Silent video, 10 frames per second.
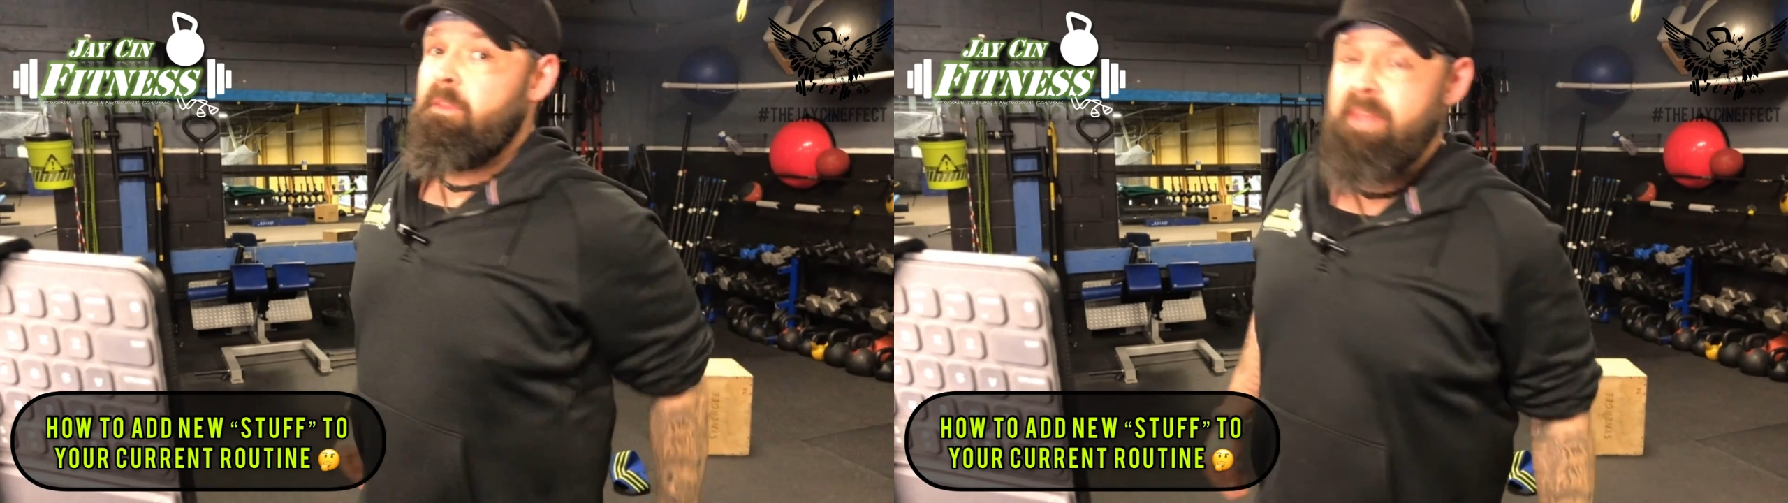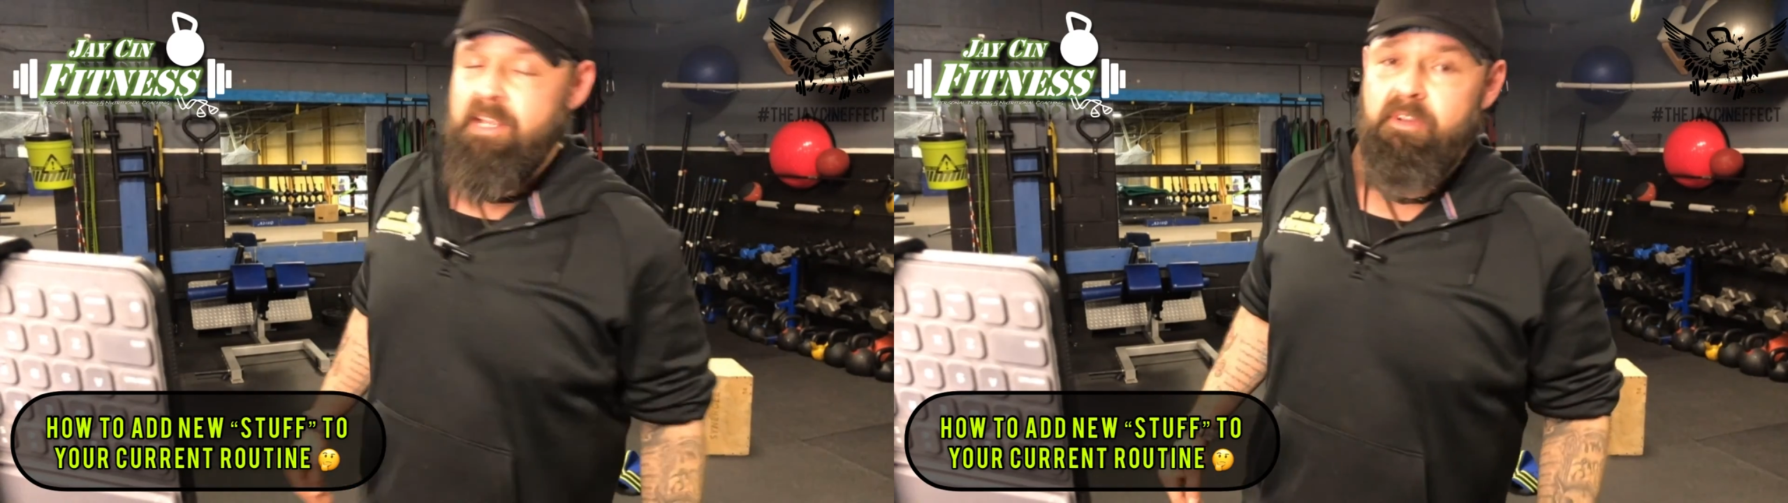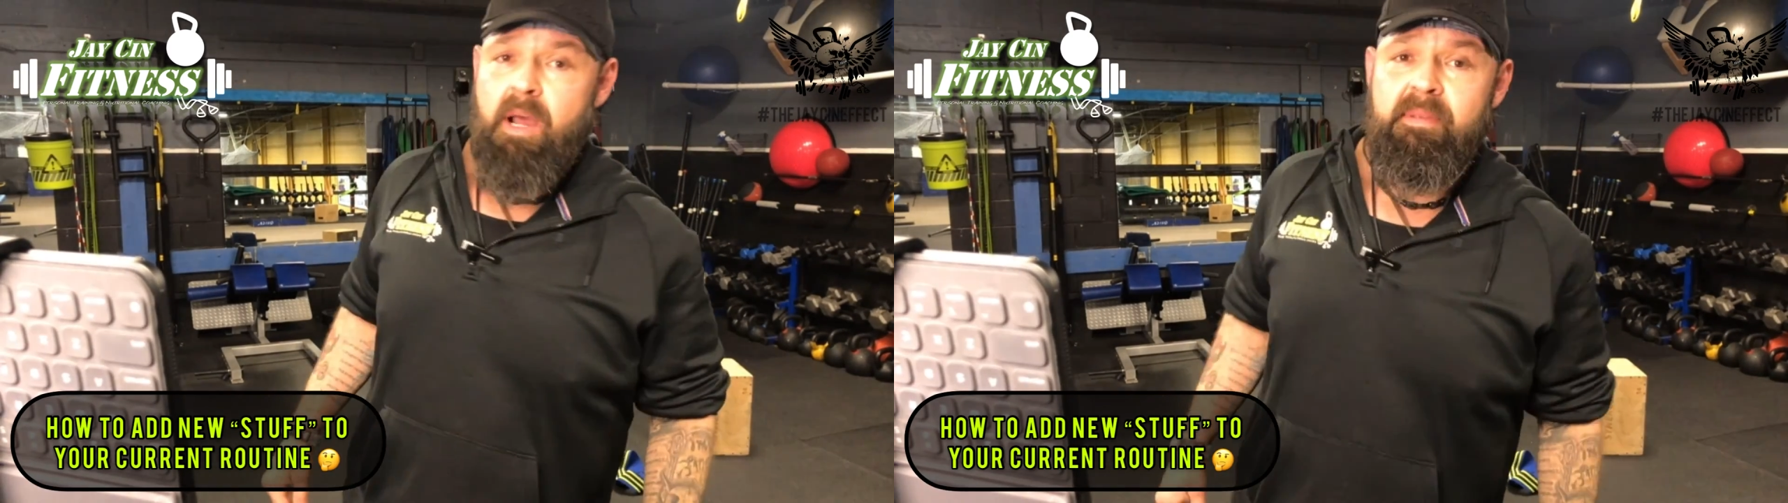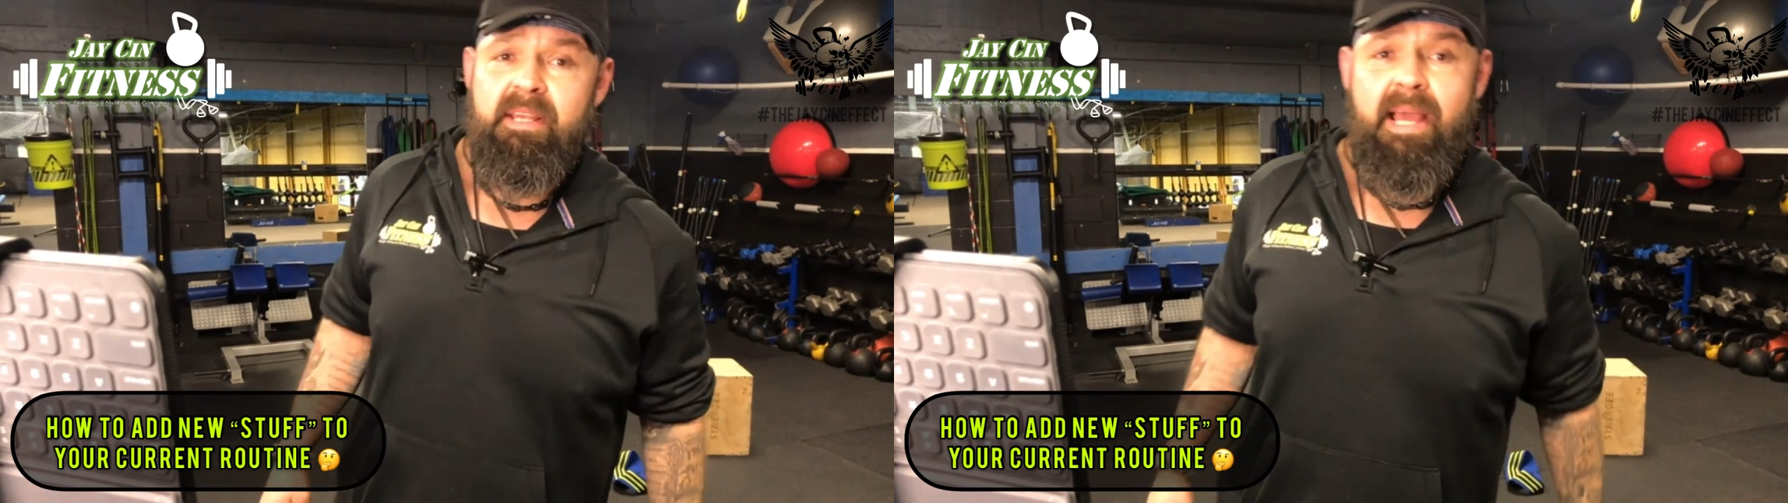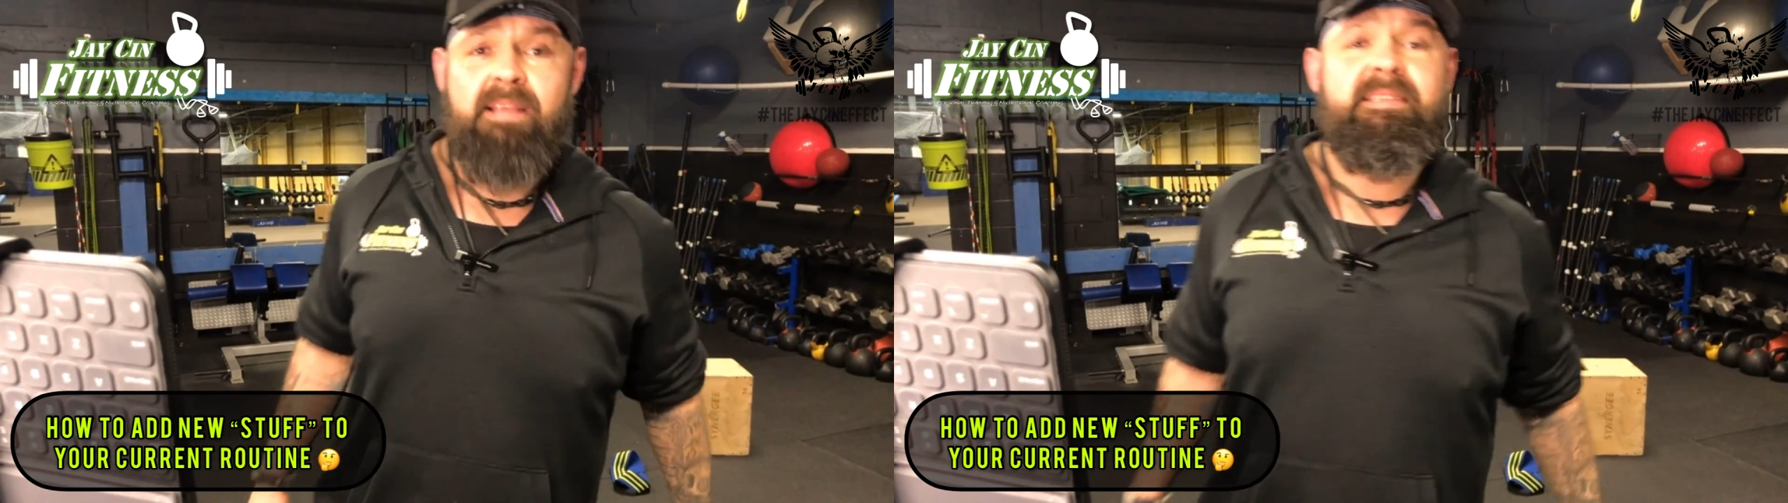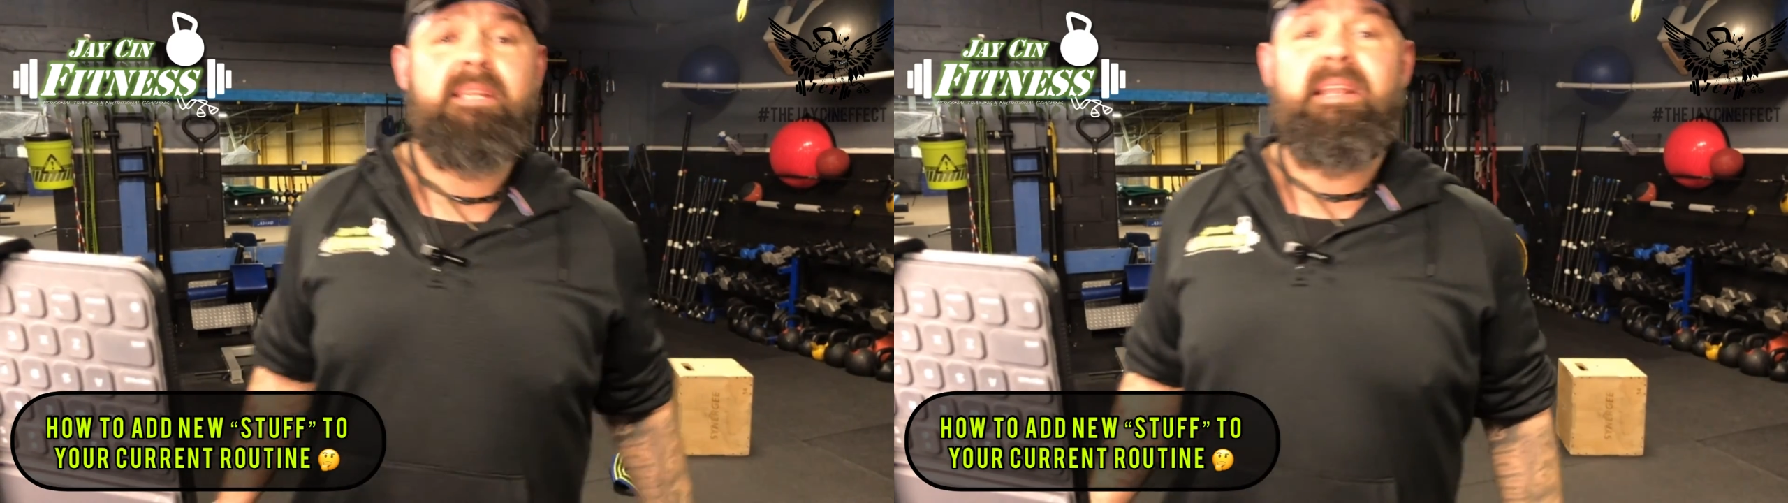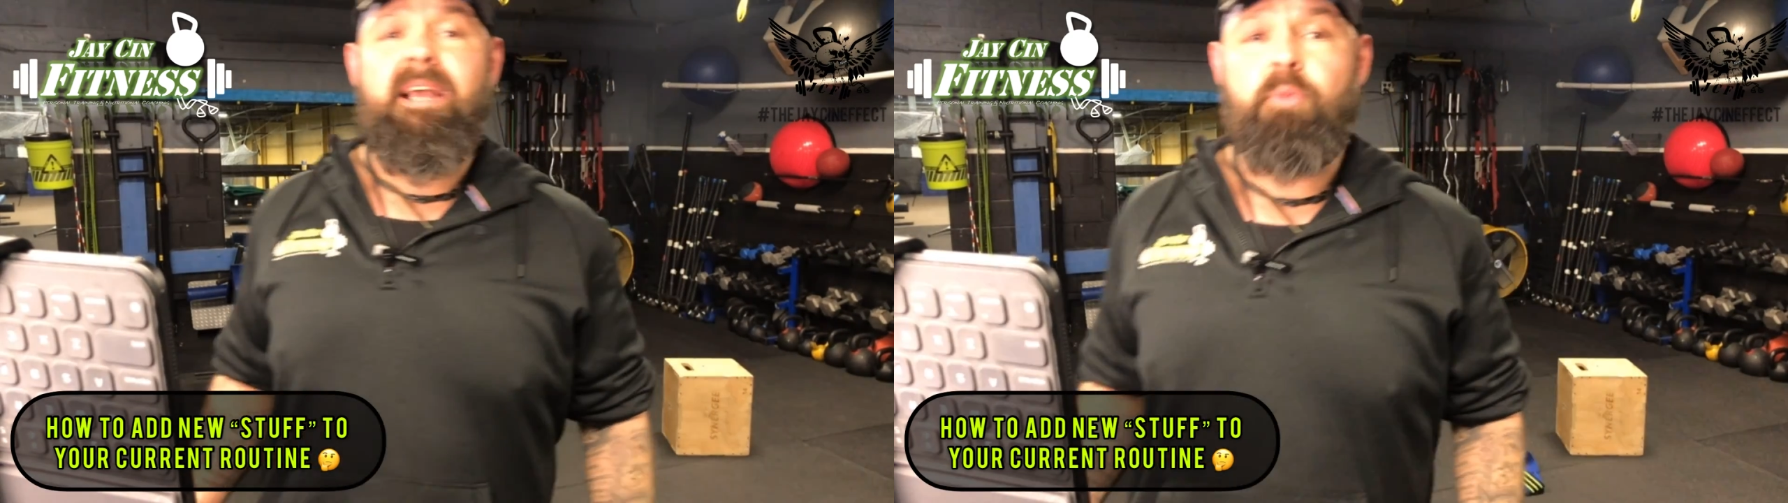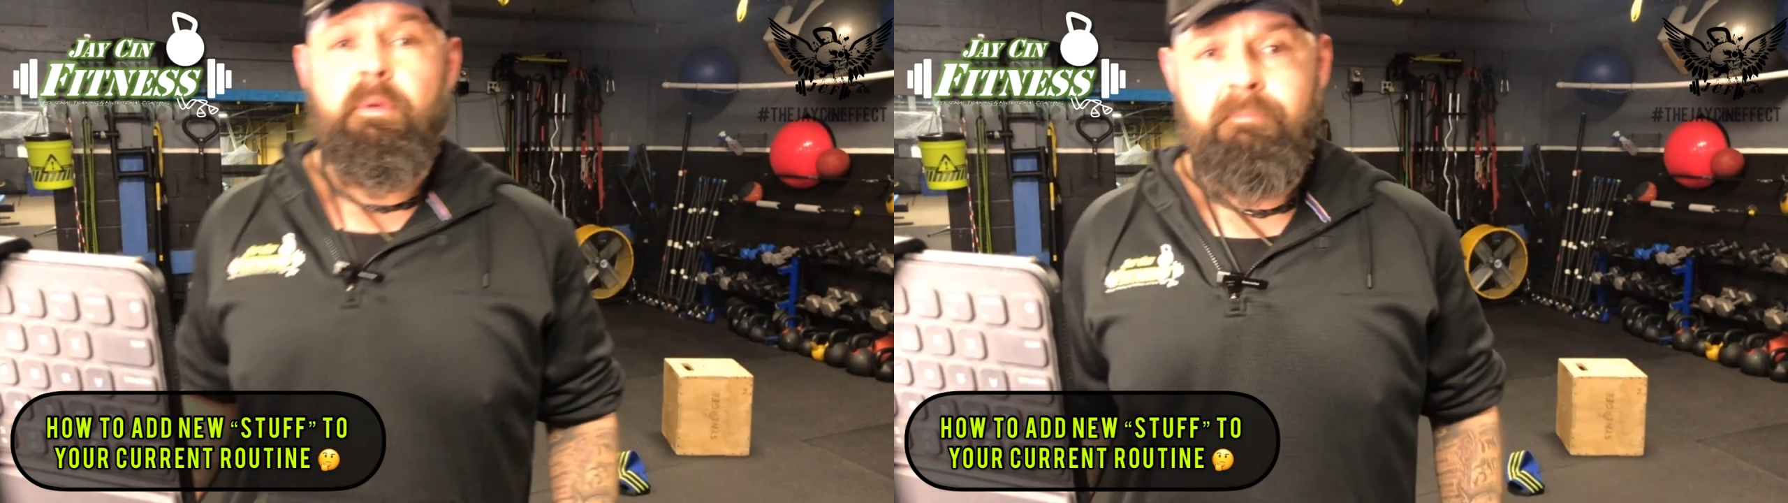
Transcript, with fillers: Thanks for coming today. See you in the next one.